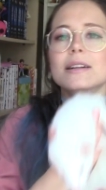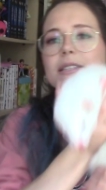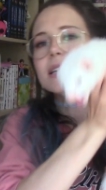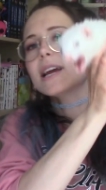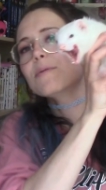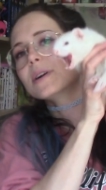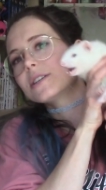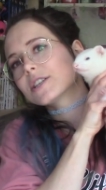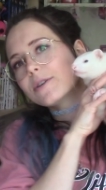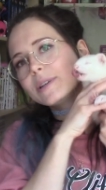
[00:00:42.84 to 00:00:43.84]
Today I wanted
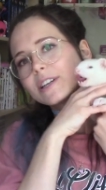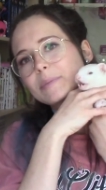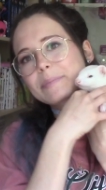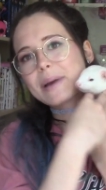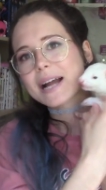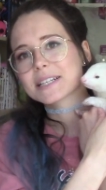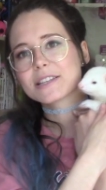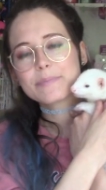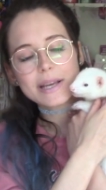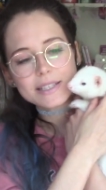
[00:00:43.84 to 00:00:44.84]
to go a little bit back to
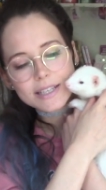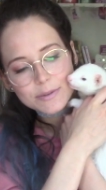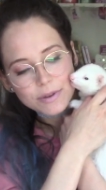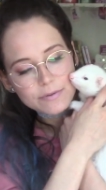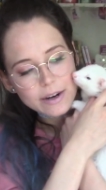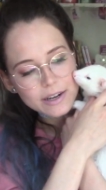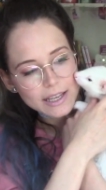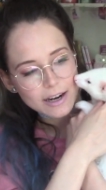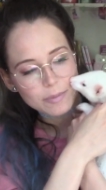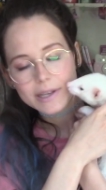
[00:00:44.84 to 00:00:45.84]
the basics with ferret
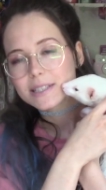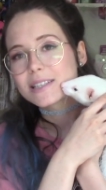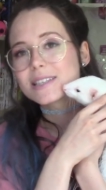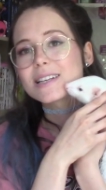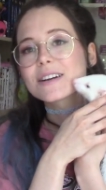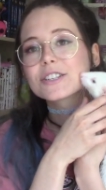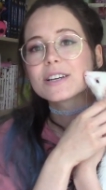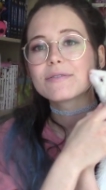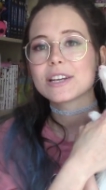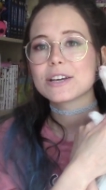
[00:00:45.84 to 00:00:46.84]
care because this is actually
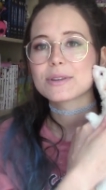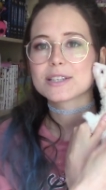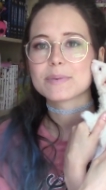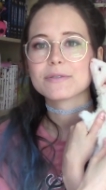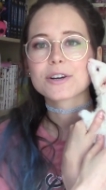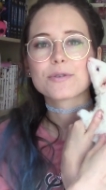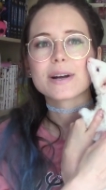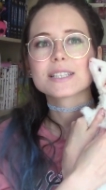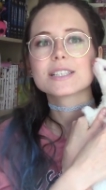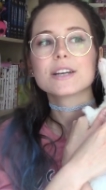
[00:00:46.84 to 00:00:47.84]
a video that's been
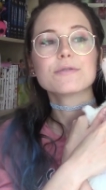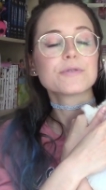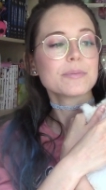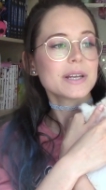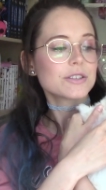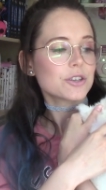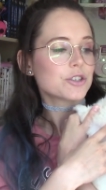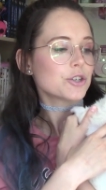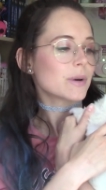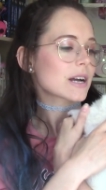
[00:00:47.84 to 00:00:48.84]
requested for me to
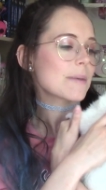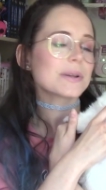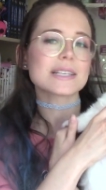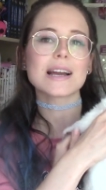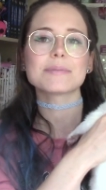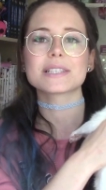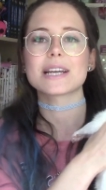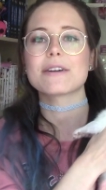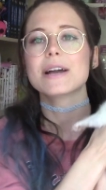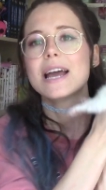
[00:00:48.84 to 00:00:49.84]
do a couple times
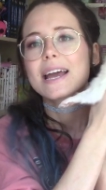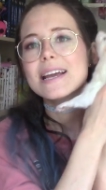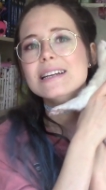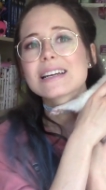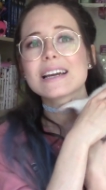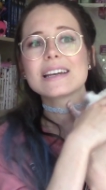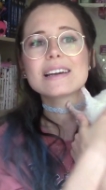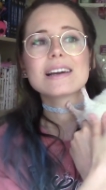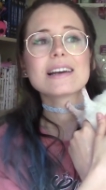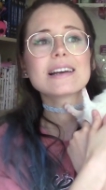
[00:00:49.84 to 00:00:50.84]
now, and
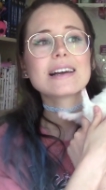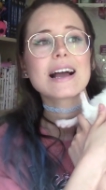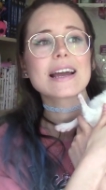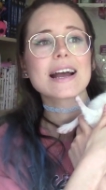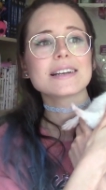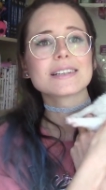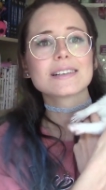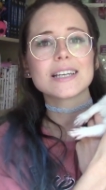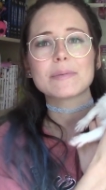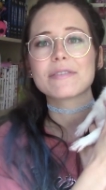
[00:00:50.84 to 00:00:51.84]
I had to
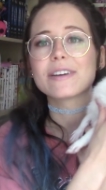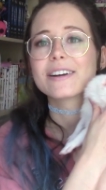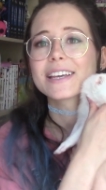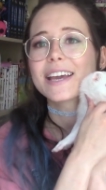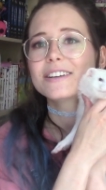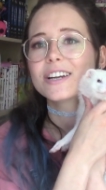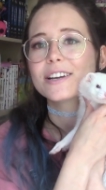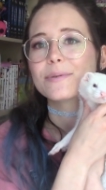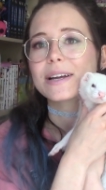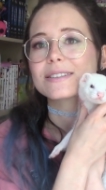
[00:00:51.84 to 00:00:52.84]
clean my ferret cage
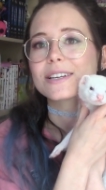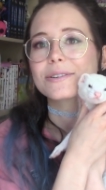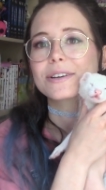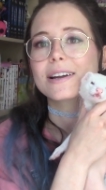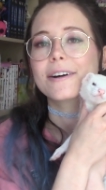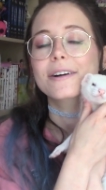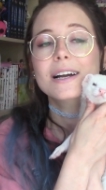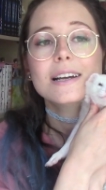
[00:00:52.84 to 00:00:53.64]
anyway, so you know.